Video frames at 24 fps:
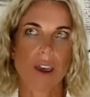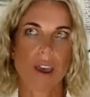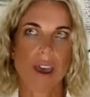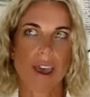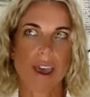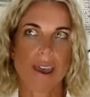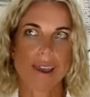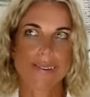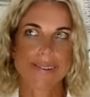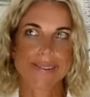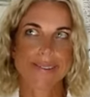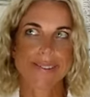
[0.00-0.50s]

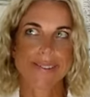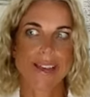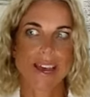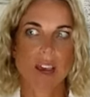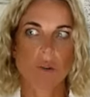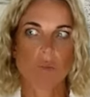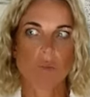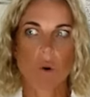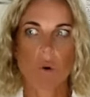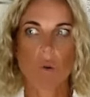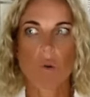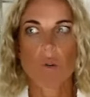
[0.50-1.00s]
and say,
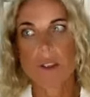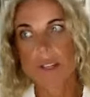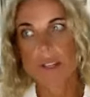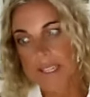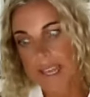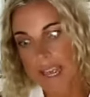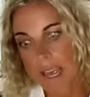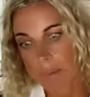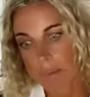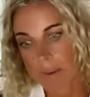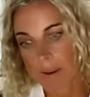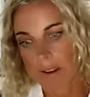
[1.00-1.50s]
well, this
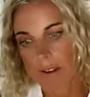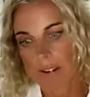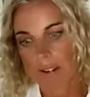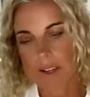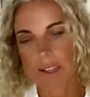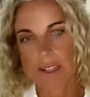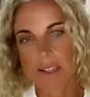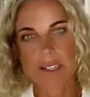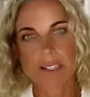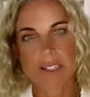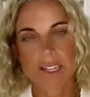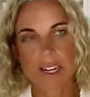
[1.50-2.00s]
happened,
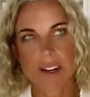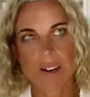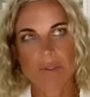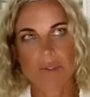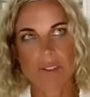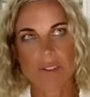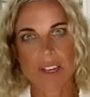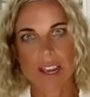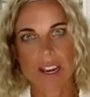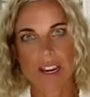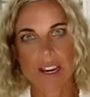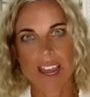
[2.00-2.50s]
instead of
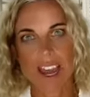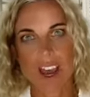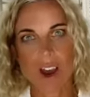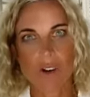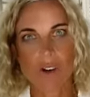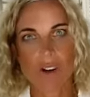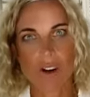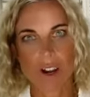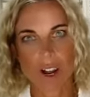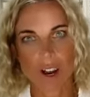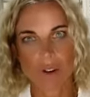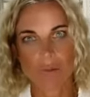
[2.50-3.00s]
saying, how
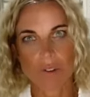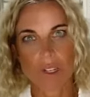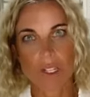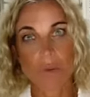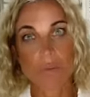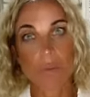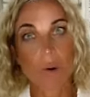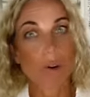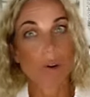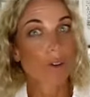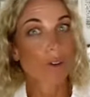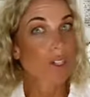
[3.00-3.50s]
can I
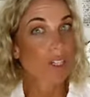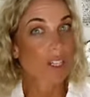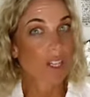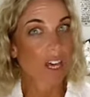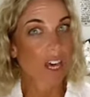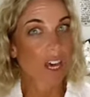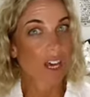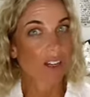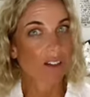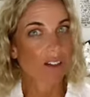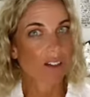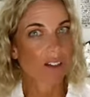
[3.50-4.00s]
respond to that?